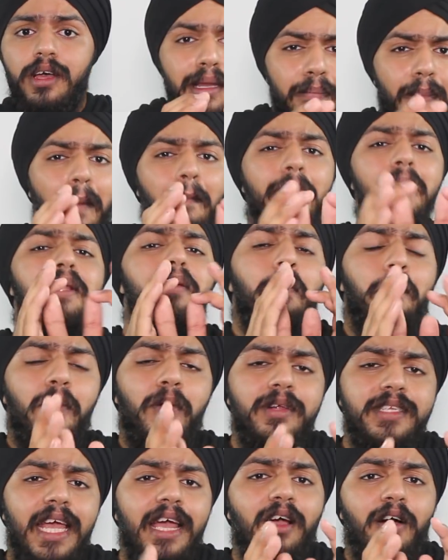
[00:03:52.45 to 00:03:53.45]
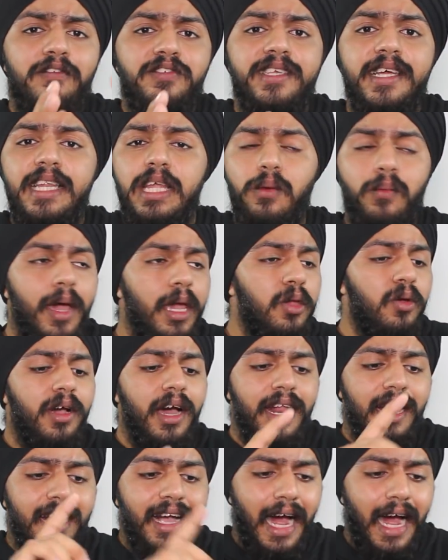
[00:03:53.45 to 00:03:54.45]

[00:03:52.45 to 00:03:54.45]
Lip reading: Remember the project of Seni where you gotta